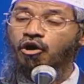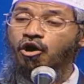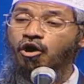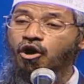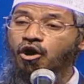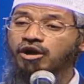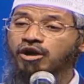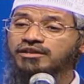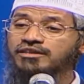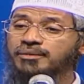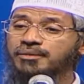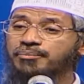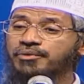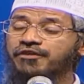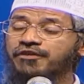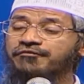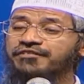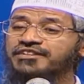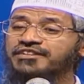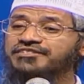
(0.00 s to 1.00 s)
all the
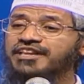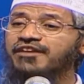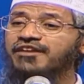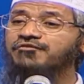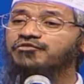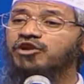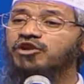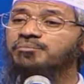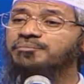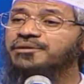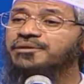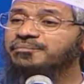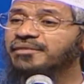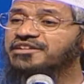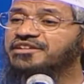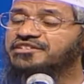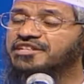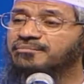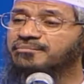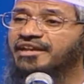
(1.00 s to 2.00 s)
prophets have not been
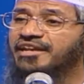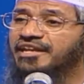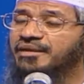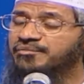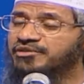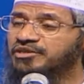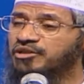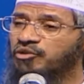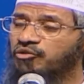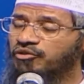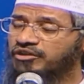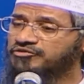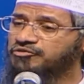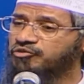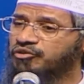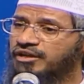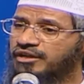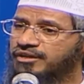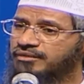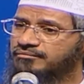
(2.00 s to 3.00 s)
mentioned by name in the glorious
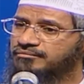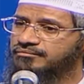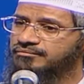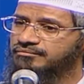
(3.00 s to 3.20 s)
Quran.